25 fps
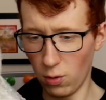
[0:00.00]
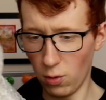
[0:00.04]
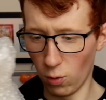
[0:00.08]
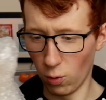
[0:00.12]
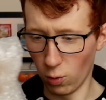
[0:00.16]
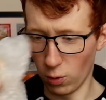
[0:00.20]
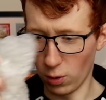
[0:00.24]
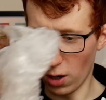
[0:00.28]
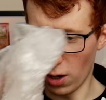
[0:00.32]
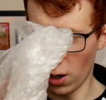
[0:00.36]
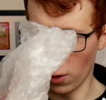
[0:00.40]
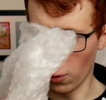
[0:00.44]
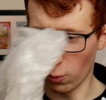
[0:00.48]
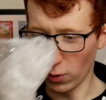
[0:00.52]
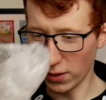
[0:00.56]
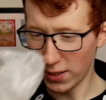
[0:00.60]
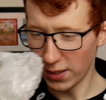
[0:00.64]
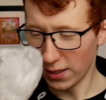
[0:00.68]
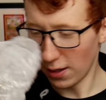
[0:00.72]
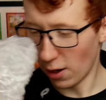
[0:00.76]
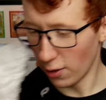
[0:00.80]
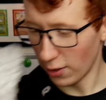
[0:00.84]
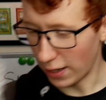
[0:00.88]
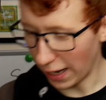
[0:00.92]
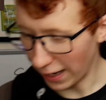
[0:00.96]
Oh god, what's
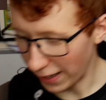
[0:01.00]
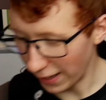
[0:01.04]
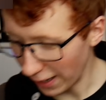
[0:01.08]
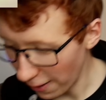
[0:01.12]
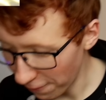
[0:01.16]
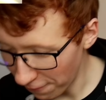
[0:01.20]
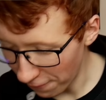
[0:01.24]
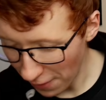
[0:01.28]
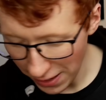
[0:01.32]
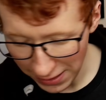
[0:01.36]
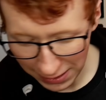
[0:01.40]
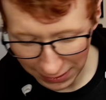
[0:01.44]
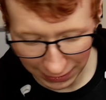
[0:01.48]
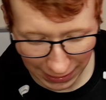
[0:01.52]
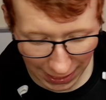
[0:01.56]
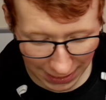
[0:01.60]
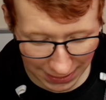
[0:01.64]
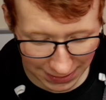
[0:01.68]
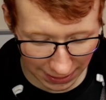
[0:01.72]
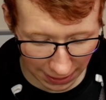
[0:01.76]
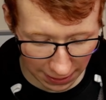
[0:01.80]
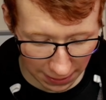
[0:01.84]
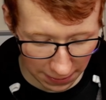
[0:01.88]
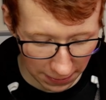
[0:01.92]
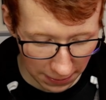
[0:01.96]
it? Okay, can I find a
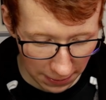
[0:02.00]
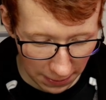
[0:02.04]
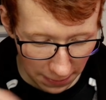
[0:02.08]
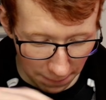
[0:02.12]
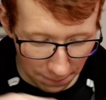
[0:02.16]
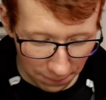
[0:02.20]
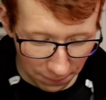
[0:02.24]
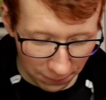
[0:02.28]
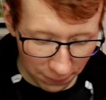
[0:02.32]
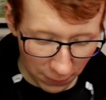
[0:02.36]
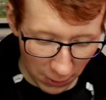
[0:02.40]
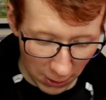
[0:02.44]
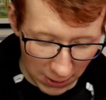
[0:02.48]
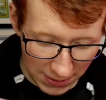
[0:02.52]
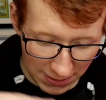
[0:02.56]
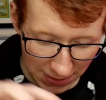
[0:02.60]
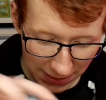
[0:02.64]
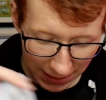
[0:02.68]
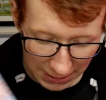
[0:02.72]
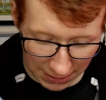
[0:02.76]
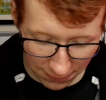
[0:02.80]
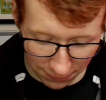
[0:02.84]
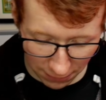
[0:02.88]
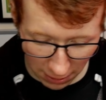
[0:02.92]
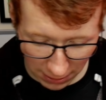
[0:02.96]
letter? First
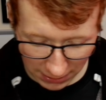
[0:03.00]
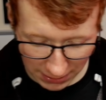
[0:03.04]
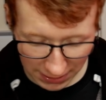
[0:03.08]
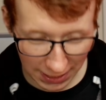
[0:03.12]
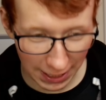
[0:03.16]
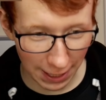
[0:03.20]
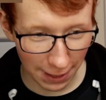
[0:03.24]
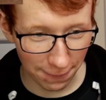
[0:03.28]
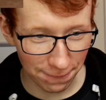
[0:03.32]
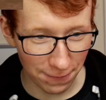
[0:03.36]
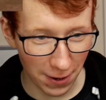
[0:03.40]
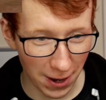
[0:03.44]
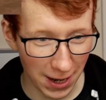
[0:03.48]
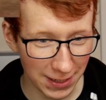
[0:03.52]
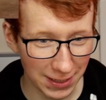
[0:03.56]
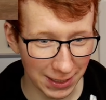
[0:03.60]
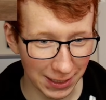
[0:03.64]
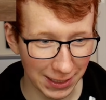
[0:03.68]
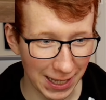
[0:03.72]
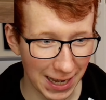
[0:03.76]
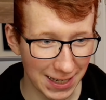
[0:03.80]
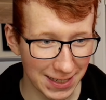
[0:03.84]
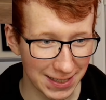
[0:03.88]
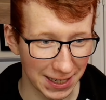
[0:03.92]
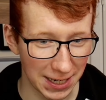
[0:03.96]
things first, can I find a
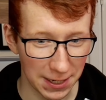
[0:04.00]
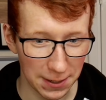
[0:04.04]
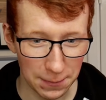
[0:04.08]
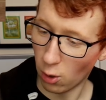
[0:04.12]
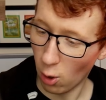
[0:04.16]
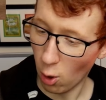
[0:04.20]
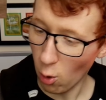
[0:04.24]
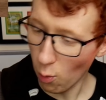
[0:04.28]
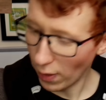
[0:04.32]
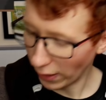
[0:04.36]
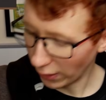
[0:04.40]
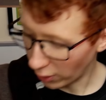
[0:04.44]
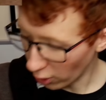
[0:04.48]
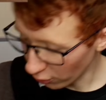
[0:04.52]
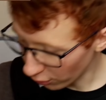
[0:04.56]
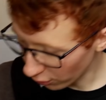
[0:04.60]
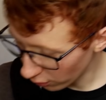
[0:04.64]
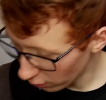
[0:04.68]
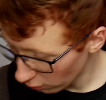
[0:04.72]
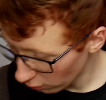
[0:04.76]
letter? Oh my god.